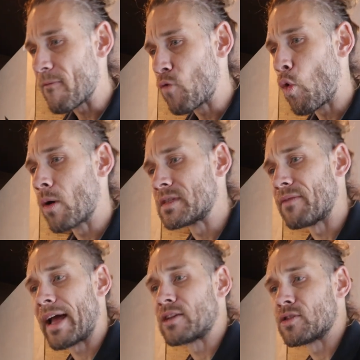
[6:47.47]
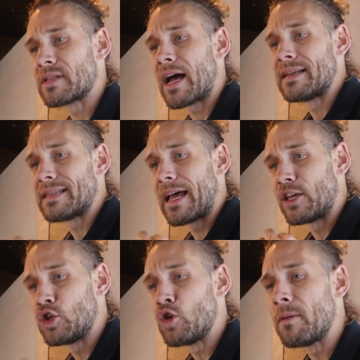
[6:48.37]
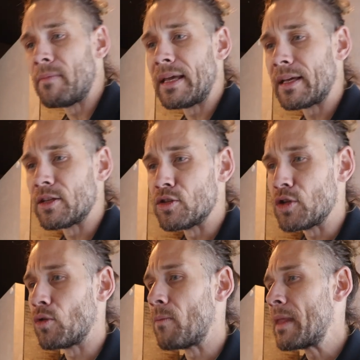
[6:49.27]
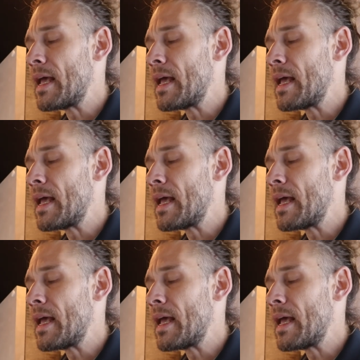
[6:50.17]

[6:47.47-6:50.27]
forms of exercise a human being can do.